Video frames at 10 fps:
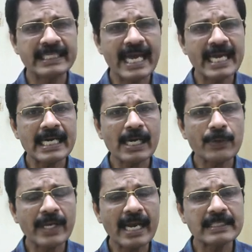there you
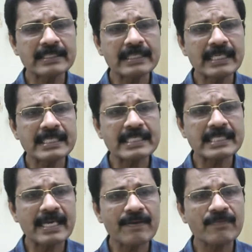can see
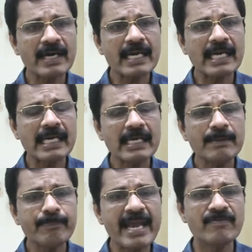
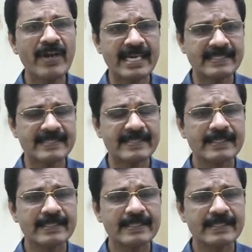several main veins.